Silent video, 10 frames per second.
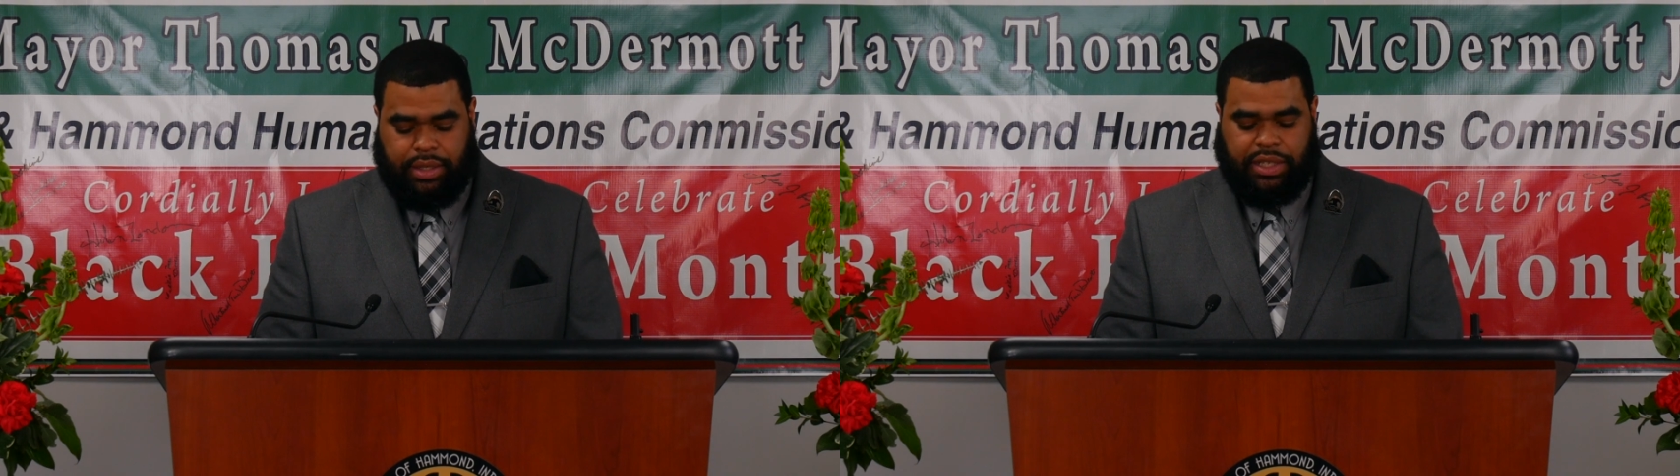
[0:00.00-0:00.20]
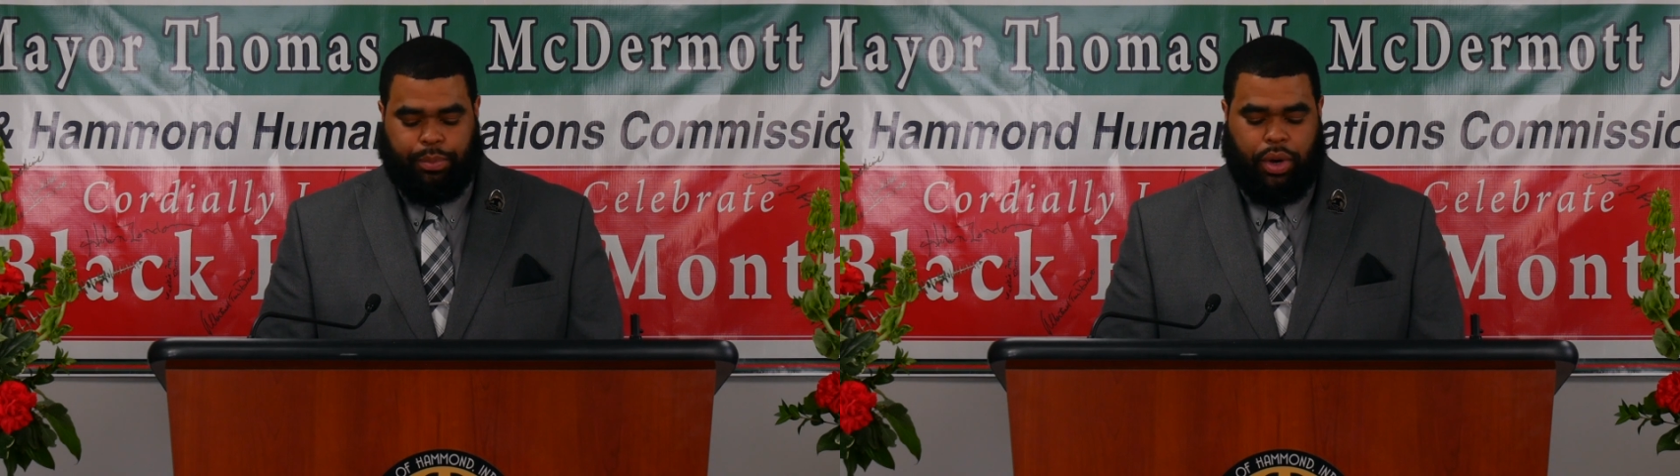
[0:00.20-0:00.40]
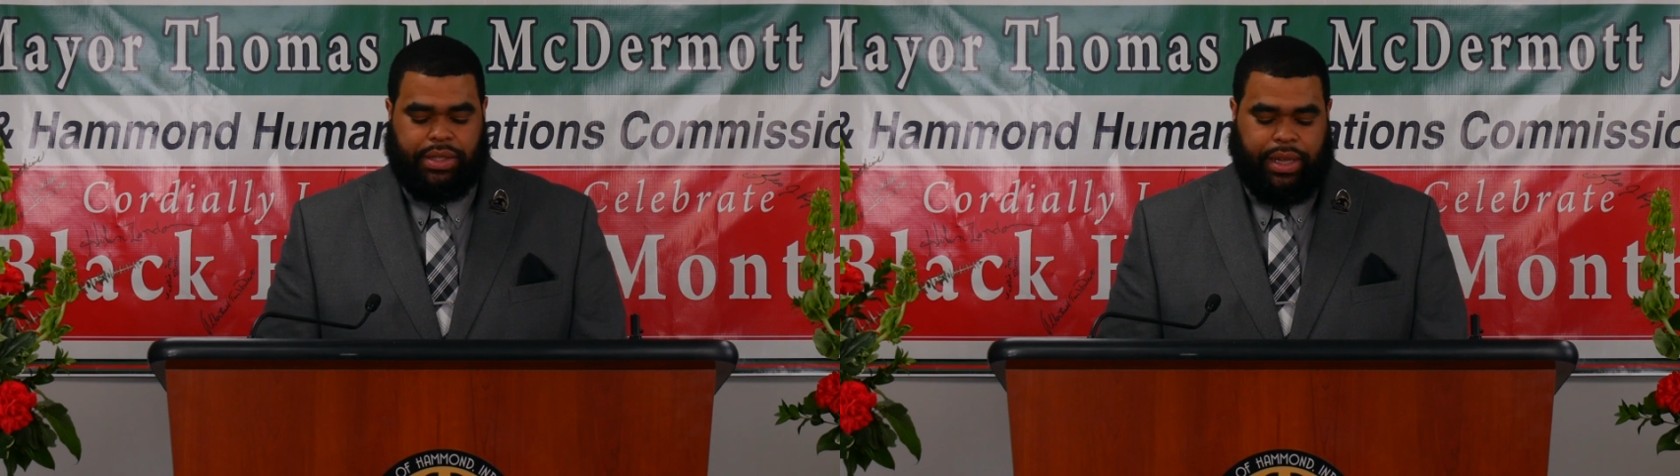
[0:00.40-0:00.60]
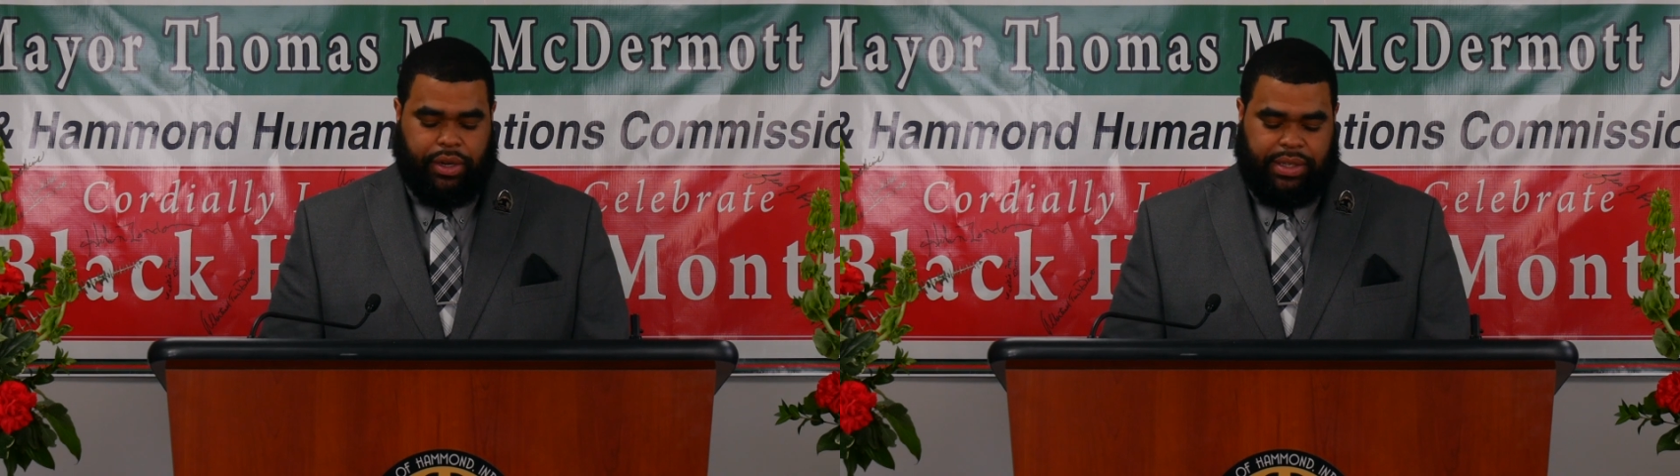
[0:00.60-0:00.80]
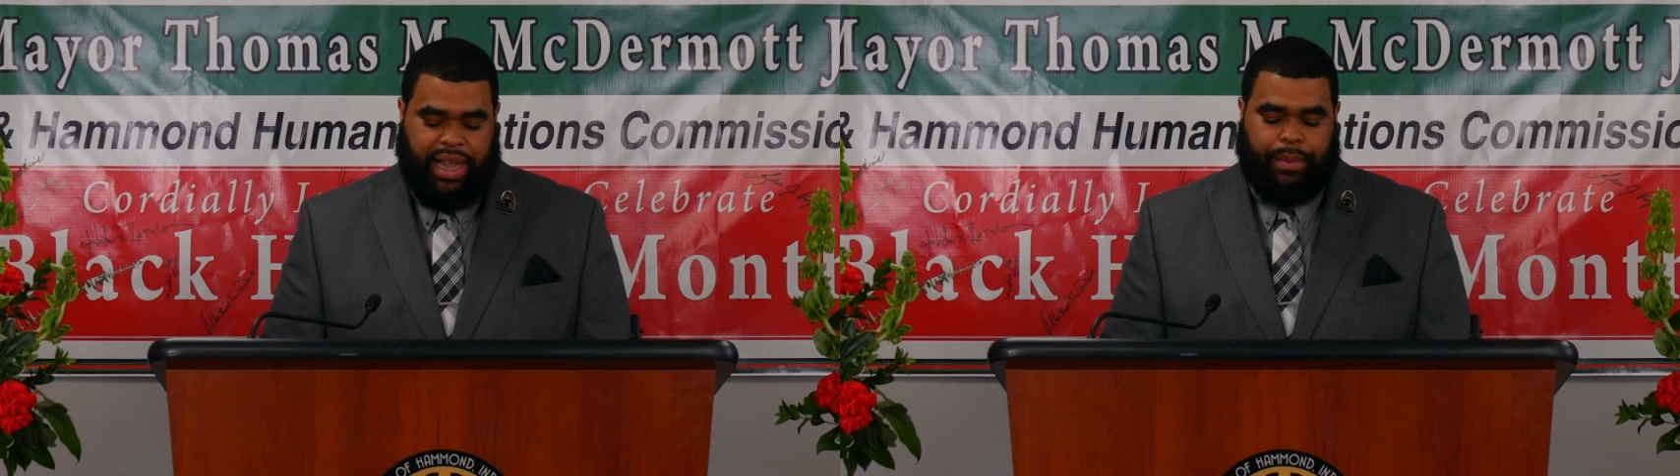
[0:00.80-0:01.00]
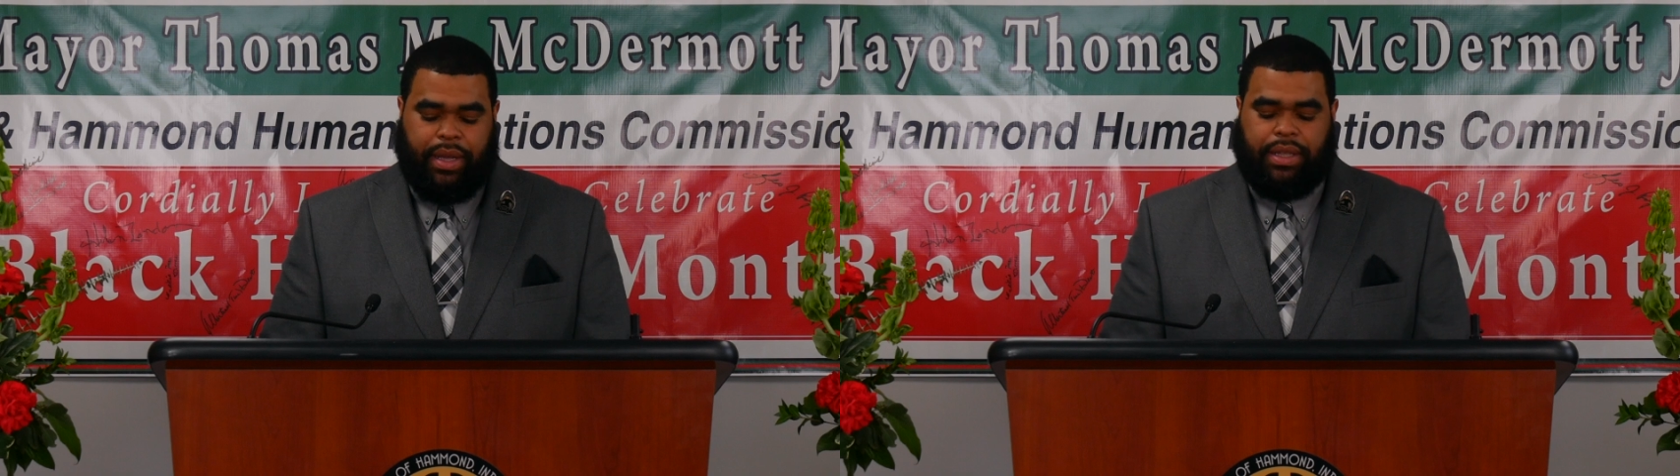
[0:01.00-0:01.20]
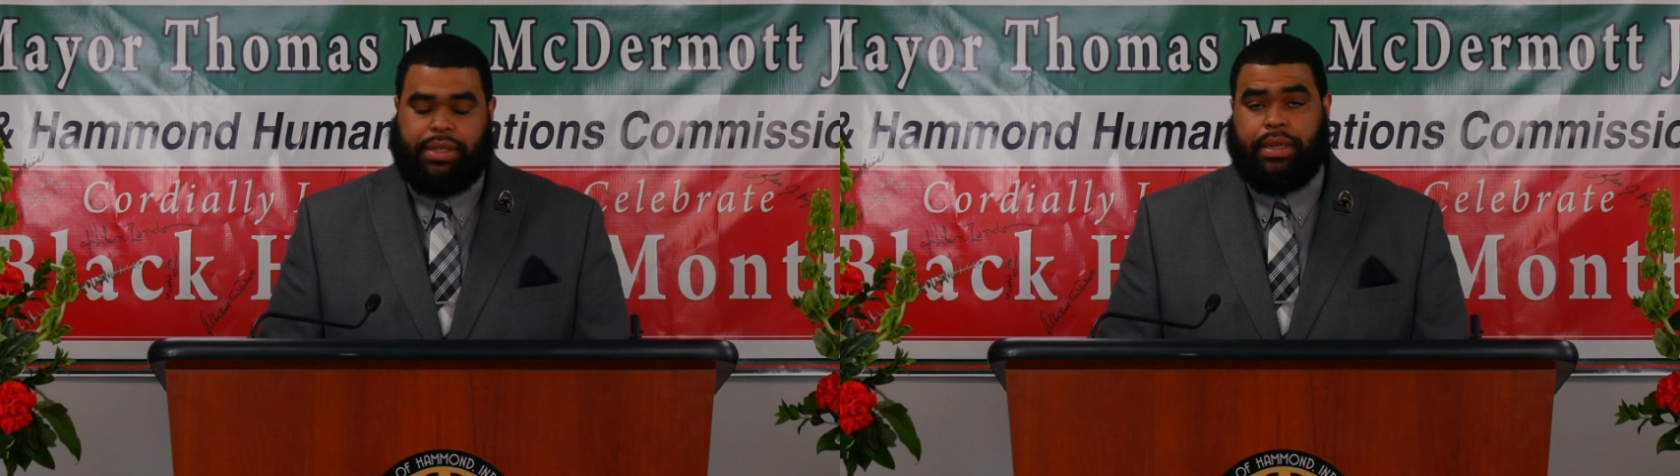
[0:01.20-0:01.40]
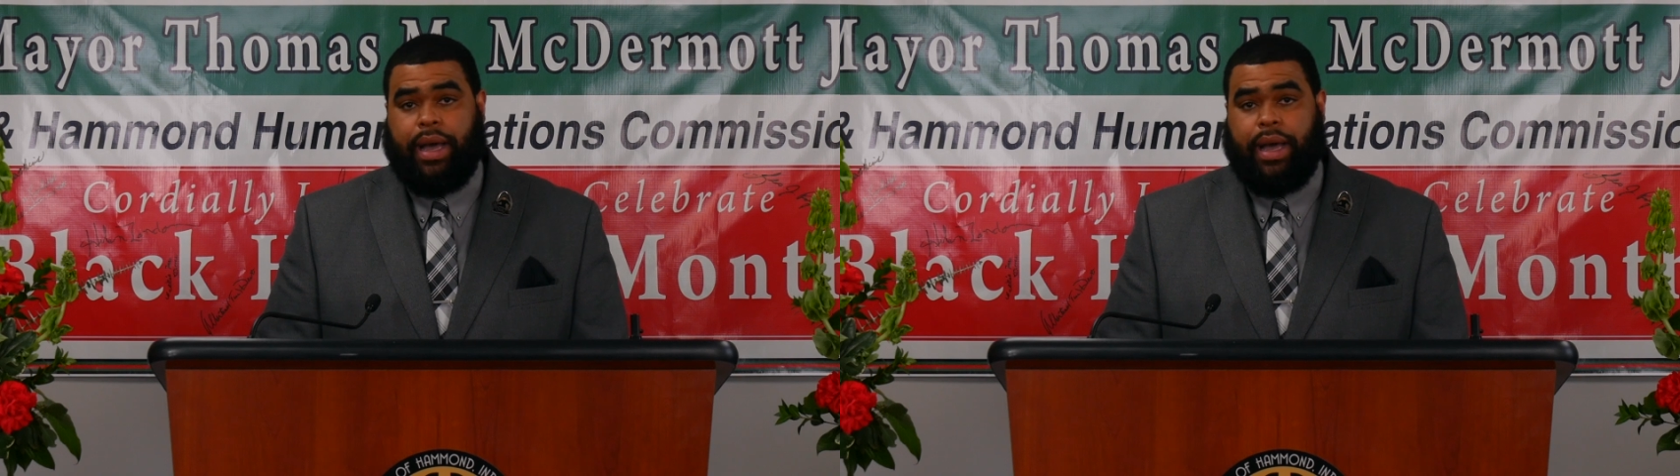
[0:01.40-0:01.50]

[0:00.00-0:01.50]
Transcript: to sports and entertainment to